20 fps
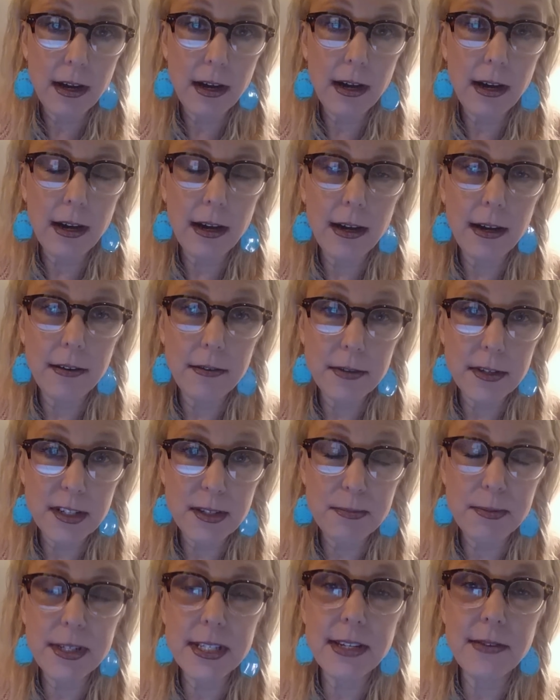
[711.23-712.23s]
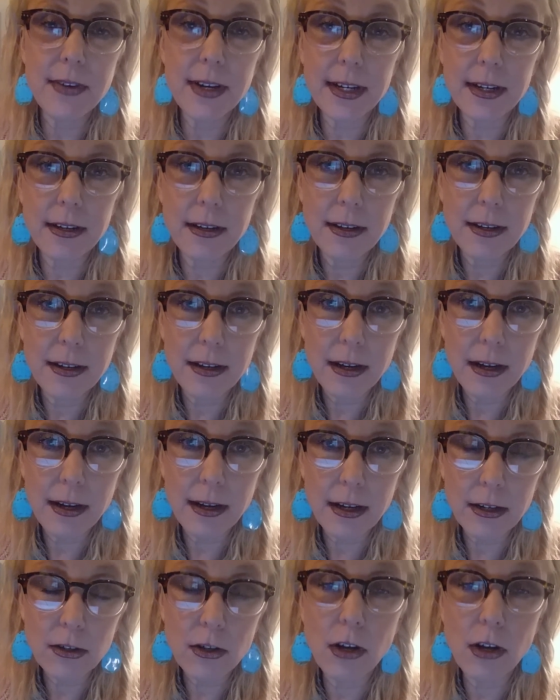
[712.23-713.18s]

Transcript: uh, specific uh,